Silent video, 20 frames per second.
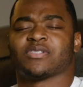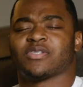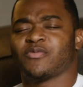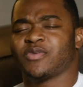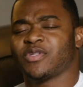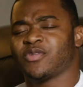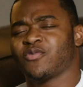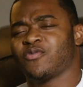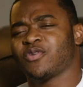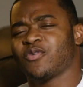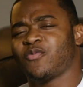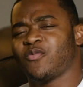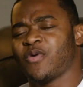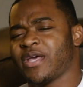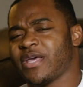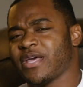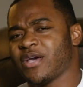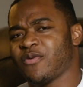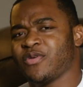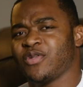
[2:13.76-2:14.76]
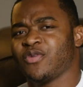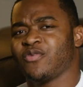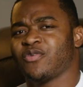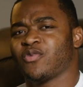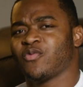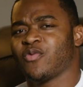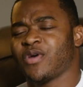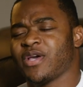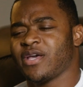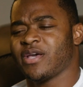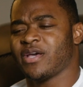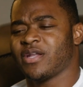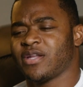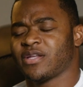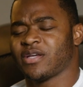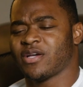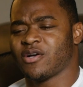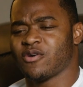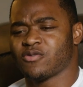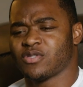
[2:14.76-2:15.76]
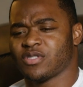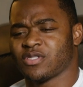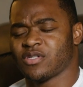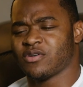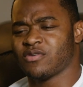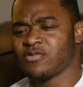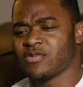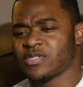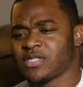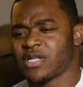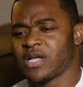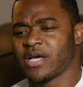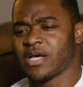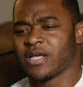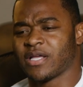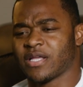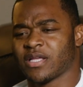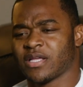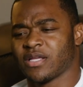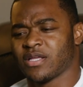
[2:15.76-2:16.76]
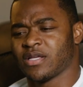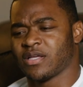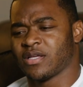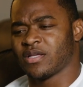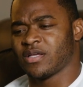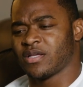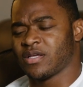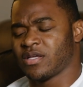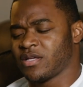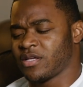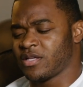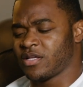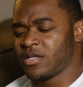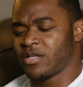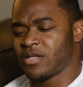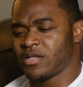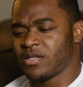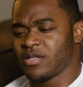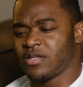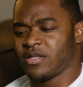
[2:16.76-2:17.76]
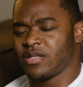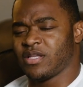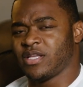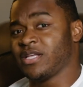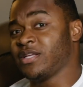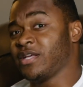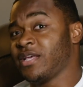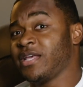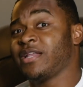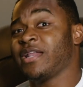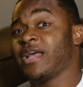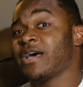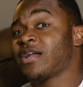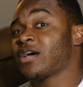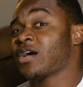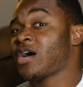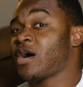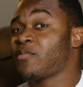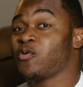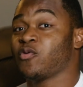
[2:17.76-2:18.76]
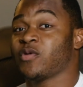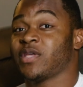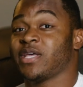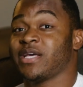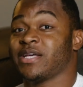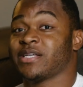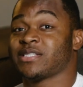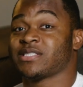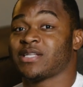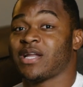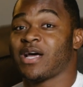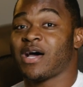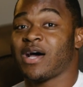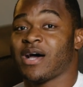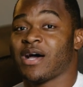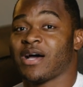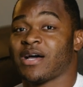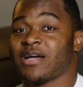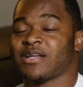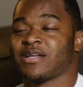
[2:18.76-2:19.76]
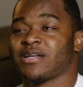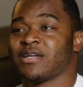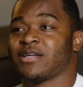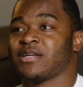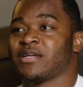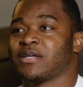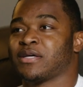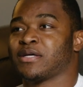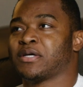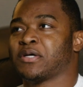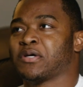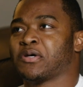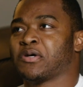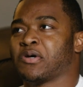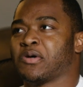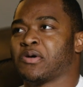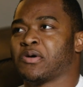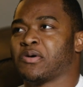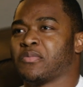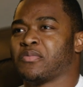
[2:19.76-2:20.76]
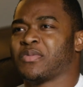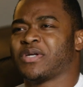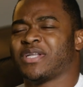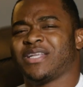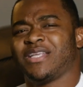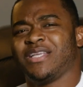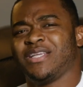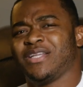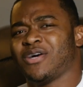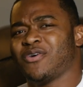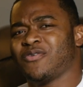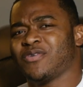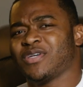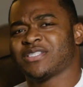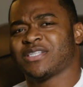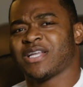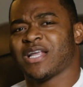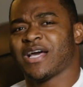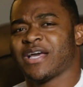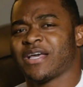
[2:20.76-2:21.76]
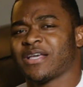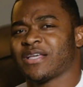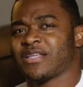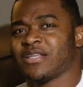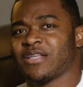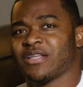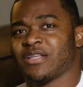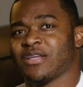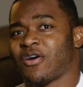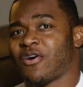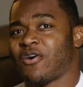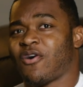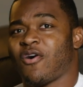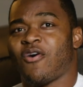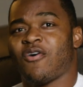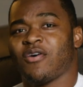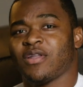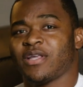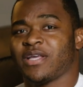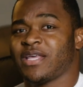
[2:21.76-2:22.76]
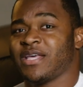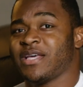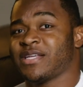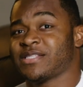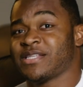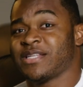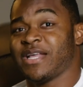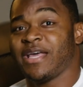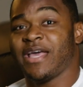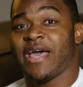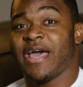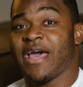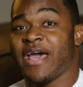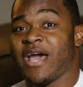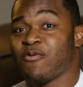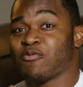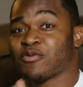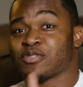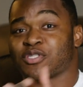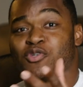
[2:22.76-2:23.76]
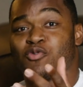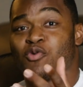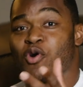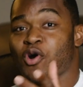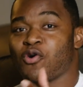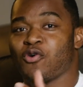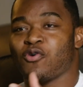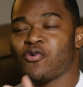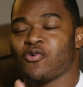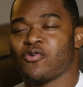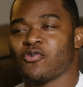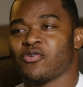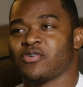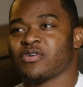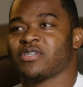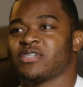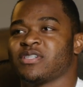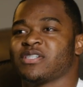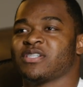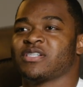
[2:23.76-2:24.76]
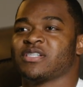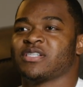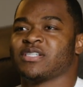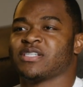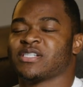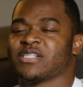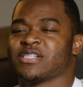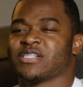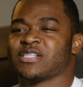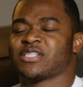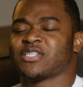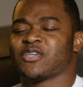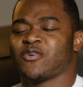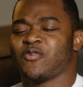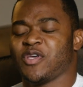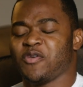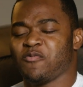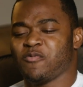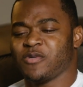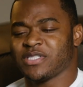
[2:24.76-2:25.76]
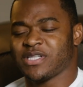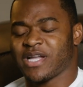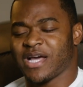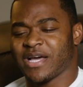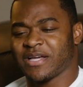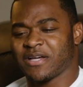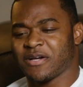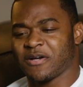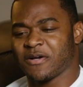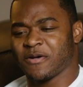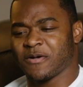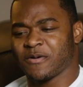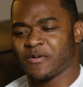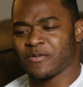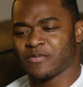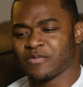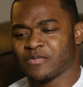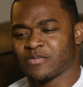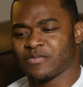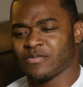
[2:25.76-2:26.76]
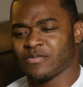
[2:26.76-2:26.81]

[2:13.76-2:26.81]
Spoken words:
we doing the weigh-in, and Coach Zoe is like, he let a couple kids slide, but then he noticed like all the kids that they had were too old. So he was like, hey,